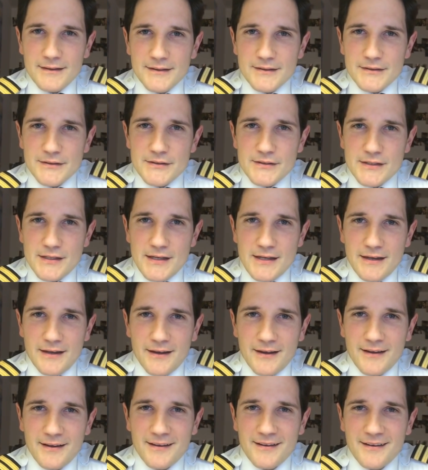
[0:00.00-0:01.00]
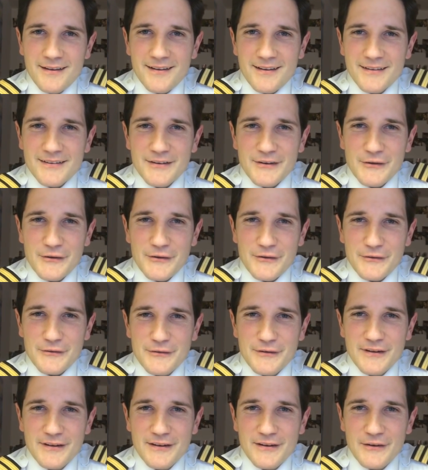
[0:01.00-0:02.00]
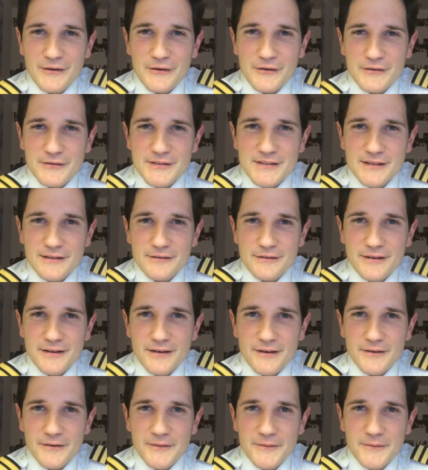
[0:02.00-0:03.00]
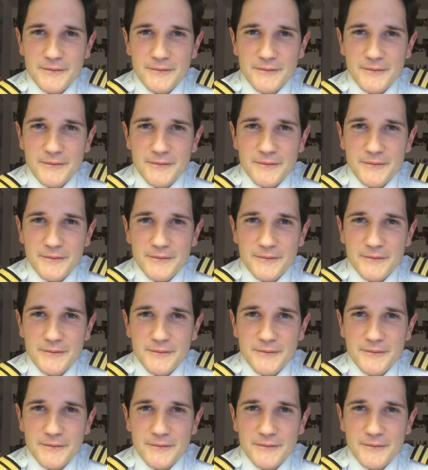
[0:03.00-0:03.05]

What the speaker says: Gee, there's a lot of stuff here.